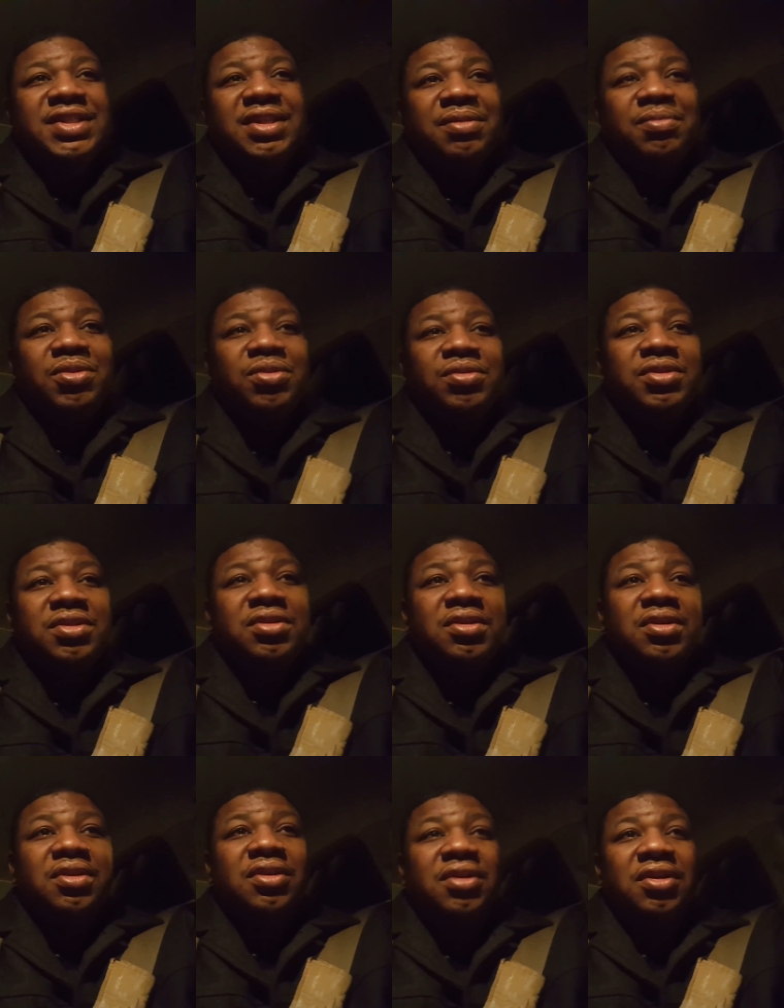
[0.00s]
symbols,
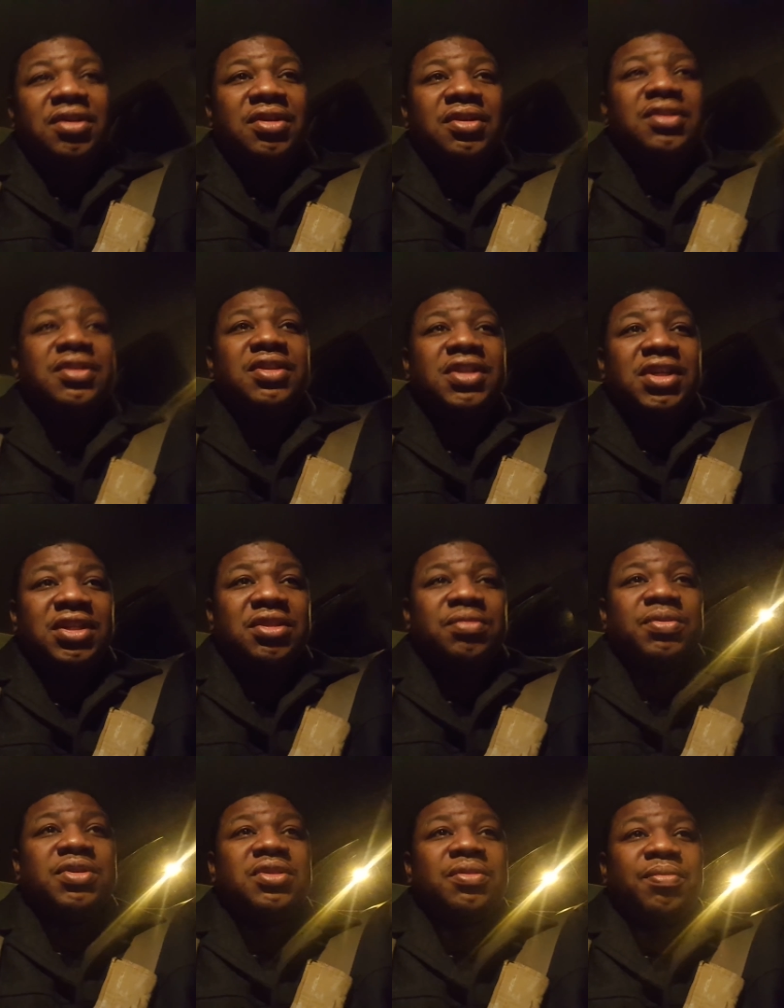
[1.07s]
this
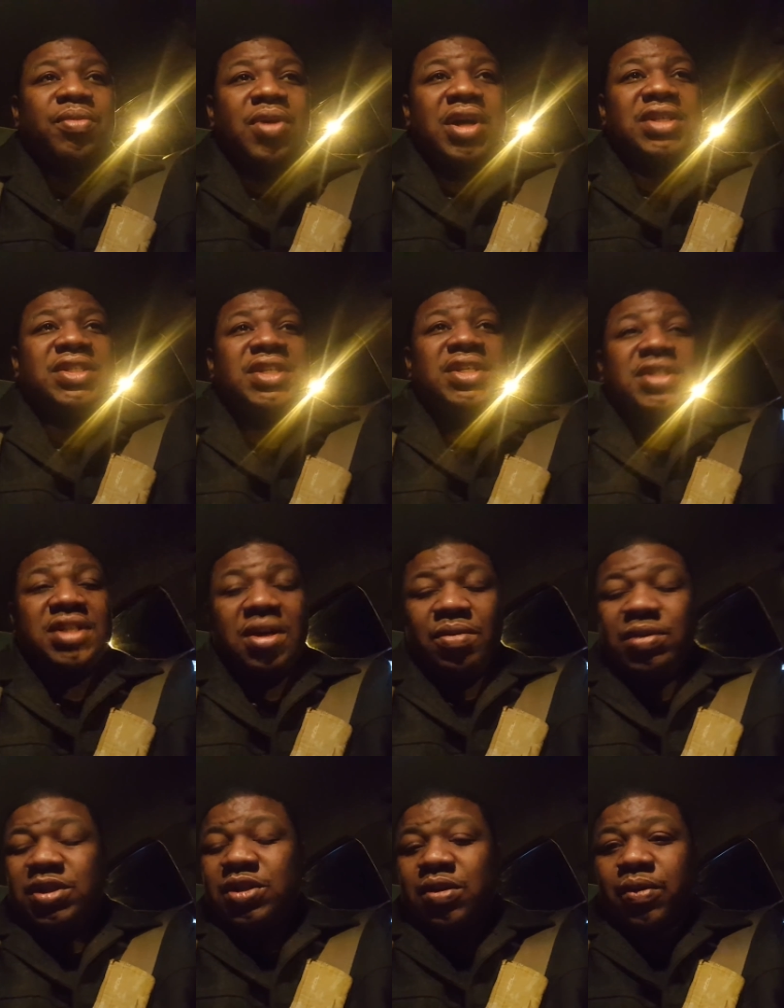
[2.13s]
was the process that
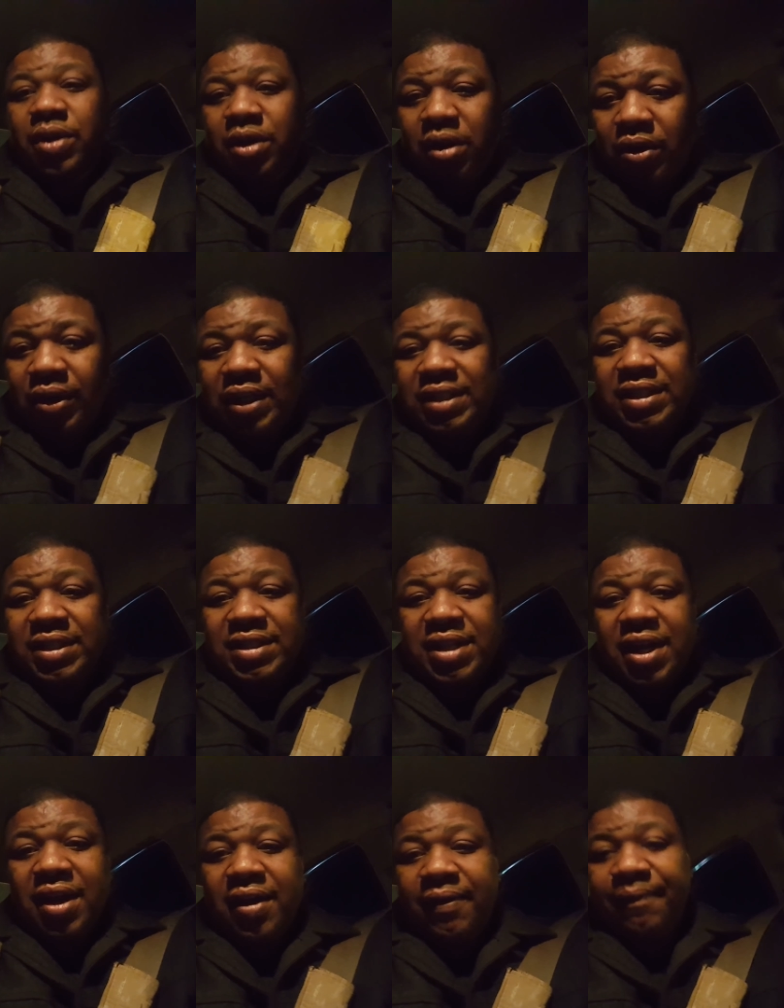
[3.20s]
was going on at the
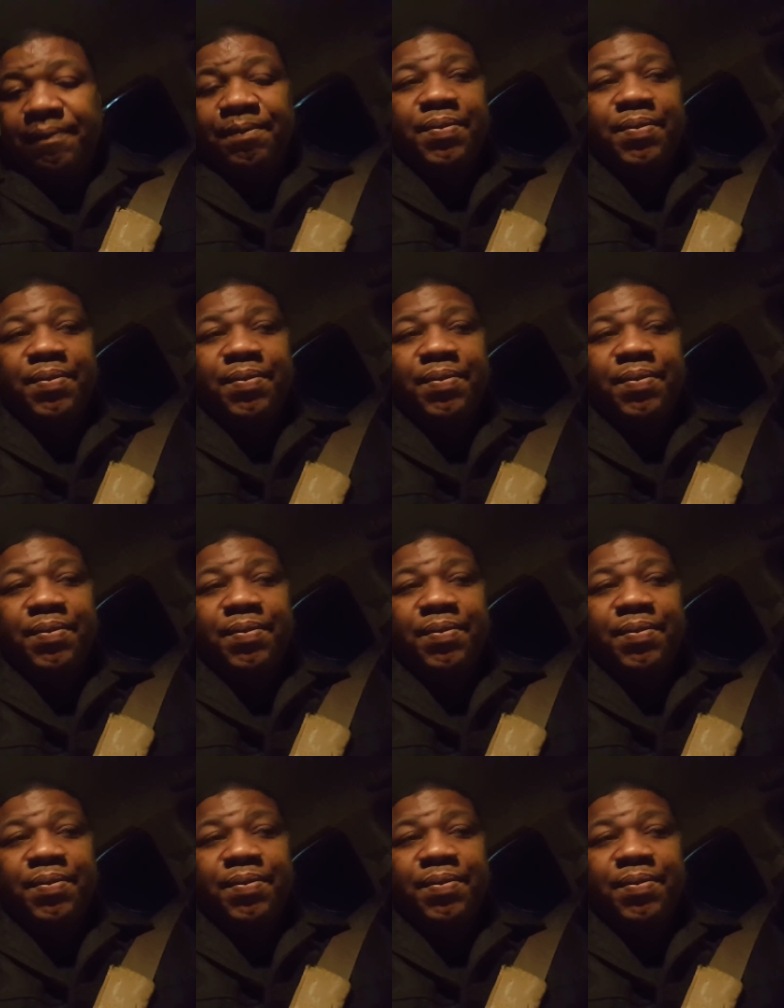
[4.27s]
time.